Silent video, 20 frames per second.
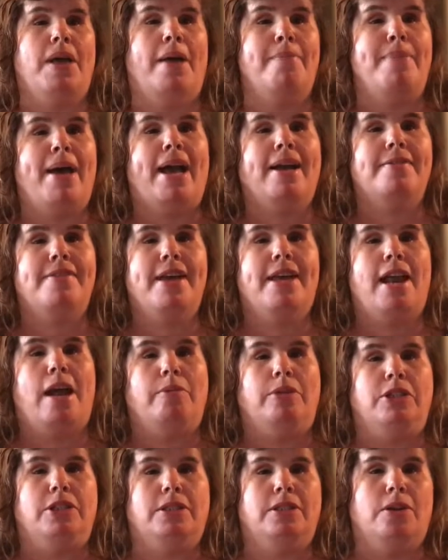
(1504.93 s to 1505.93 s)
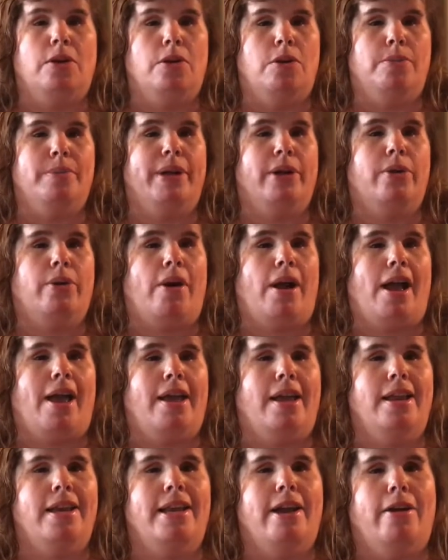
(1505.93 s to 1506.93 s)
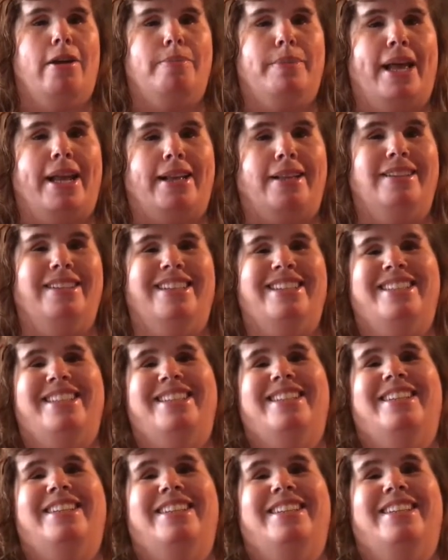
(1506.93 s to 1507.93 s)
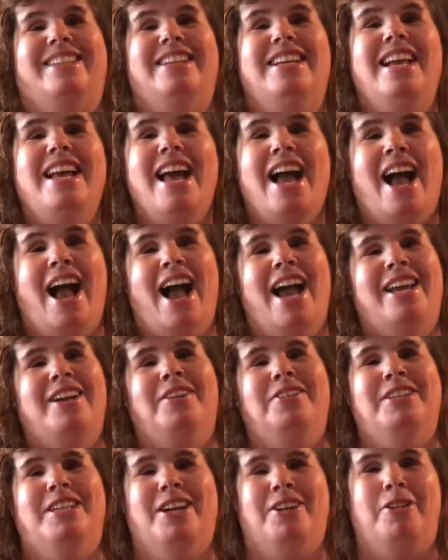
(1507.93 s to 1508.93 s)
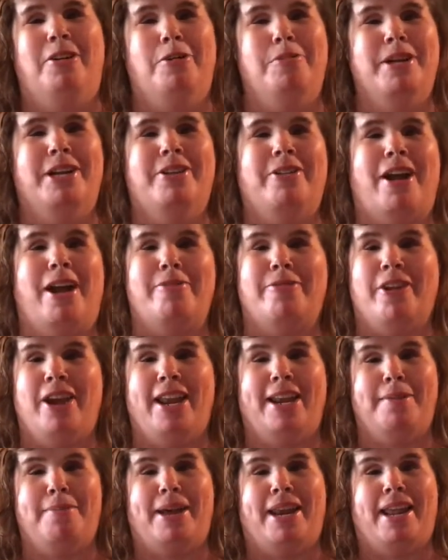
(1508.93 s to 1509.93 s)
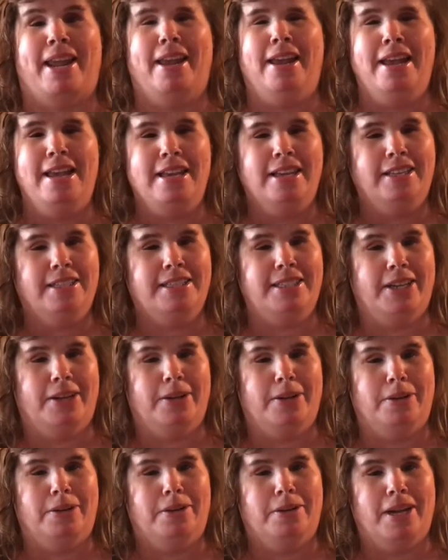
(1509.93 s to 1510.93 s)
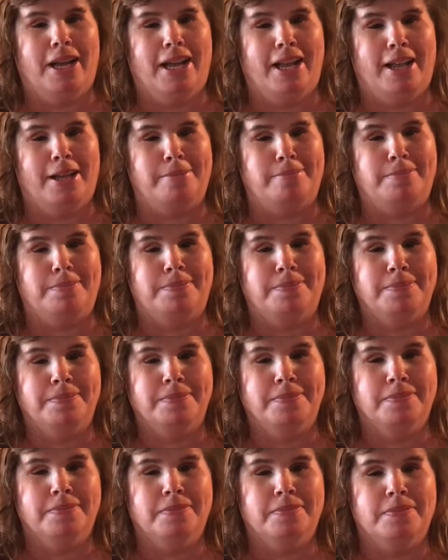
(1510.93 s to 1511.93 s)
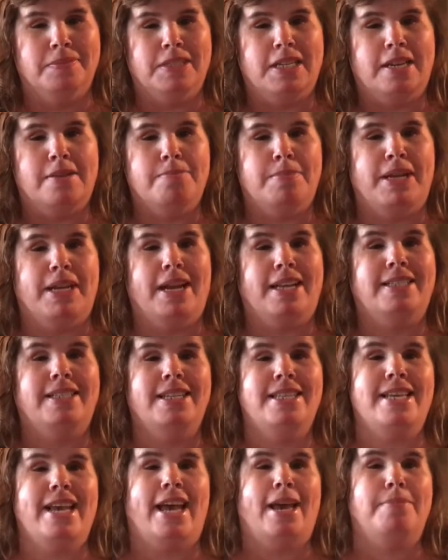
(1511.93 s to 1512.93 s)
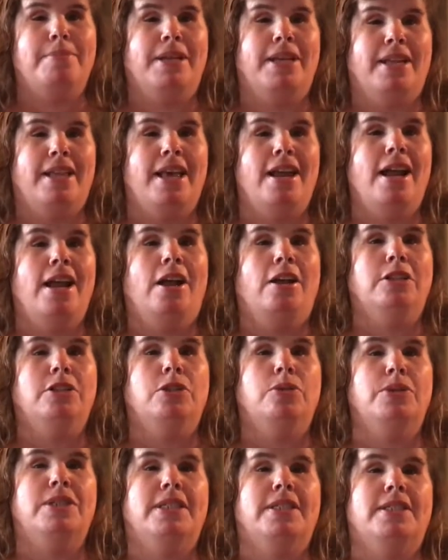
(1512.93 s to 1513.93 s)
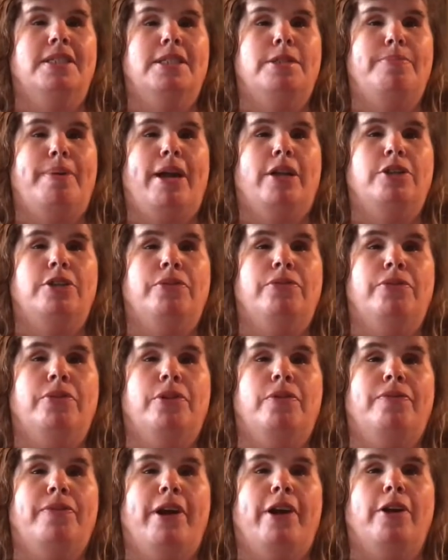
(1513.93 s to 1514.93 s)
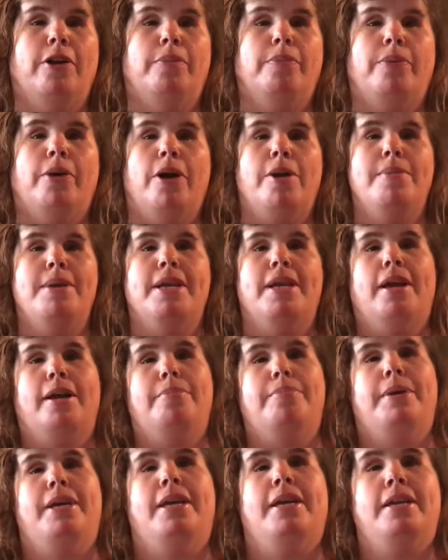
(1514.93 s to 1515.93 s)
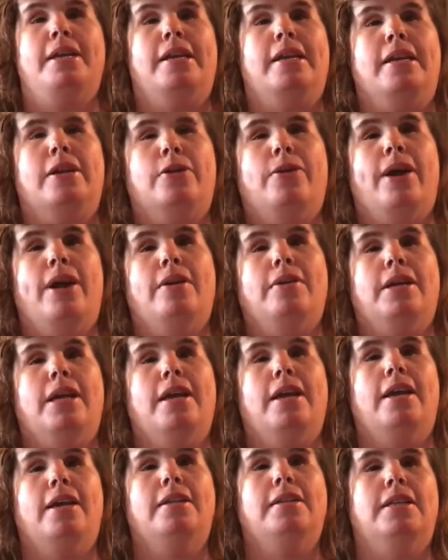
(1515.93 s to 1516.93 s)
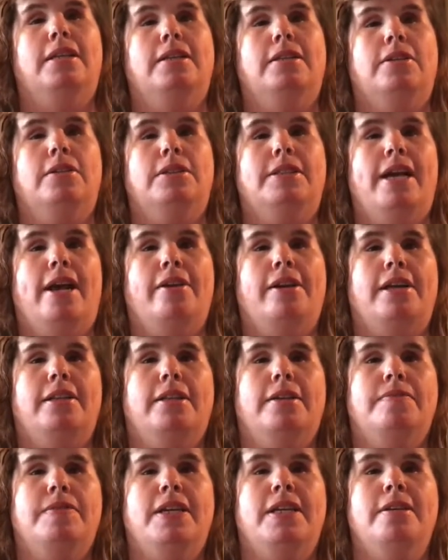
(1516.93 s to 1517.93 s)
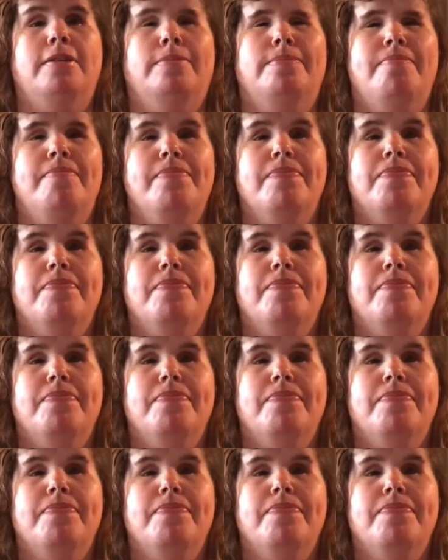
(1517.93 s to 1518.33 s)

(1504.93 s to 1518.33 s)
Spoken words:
Back then I would just go home and cry, and now I'm like, I don't go home and cry for anybody. So, but I did that. But then I also was a dispatcher for the fire department up in Crown King, the little town I lived in,